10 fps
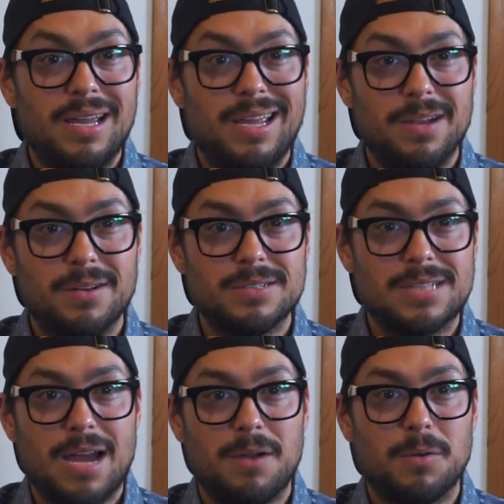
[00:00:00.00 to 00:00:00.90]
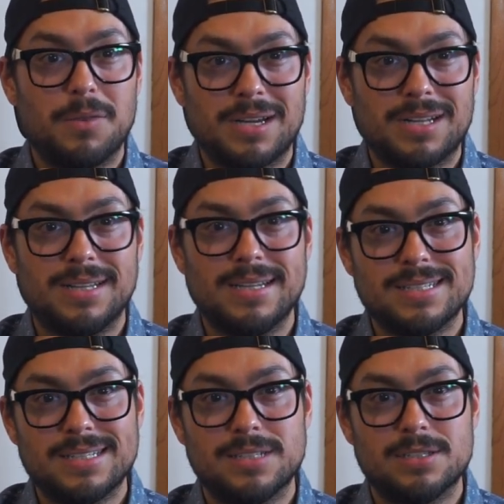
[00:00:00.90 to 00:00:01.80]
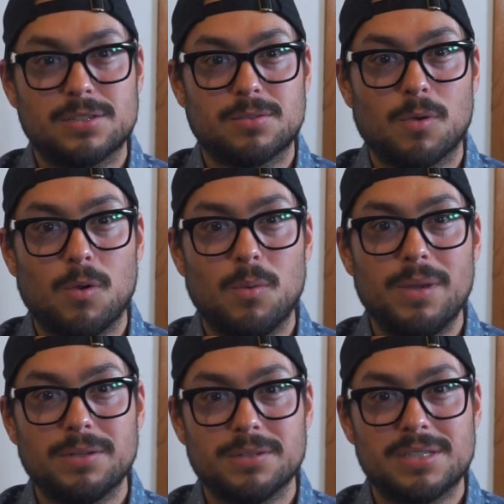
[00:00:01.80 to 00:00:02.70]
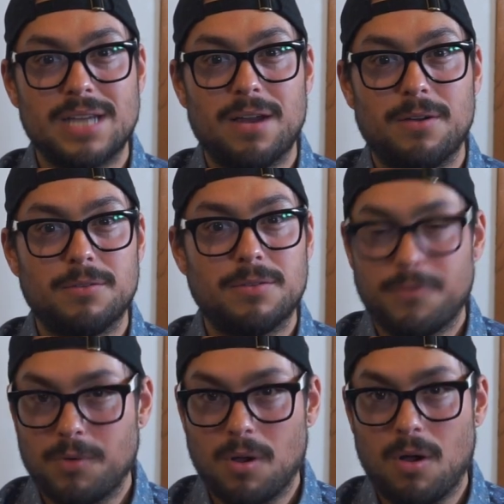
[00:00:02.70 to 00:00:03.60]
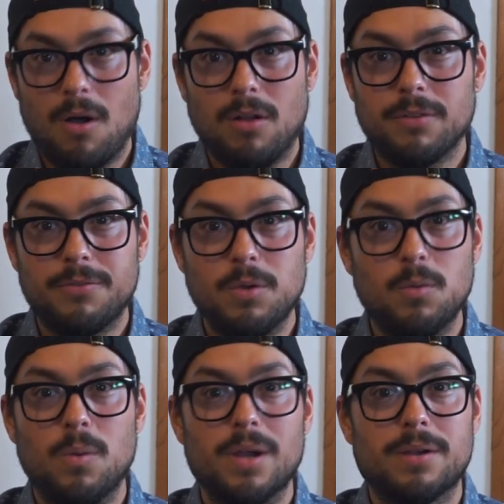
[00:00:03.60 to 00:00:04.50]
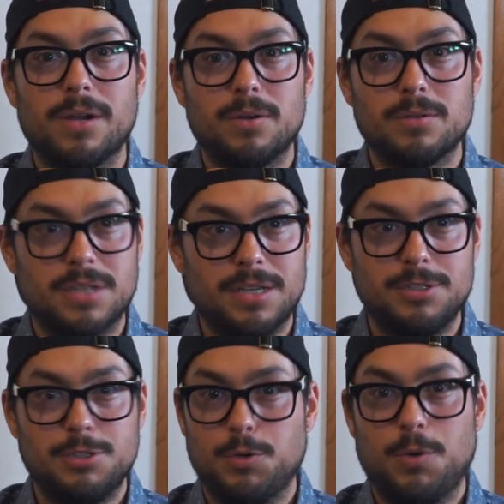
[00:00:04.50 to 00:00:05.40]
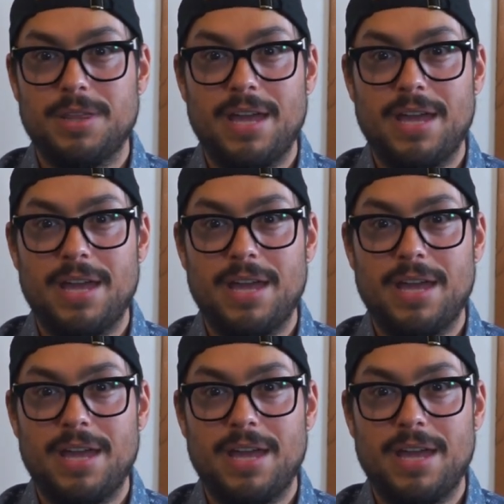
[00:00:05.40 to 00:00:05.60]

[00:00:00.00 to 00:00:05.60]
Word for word: Here's how the clicks and scroll wheels sound for all of you weirdos that enjoy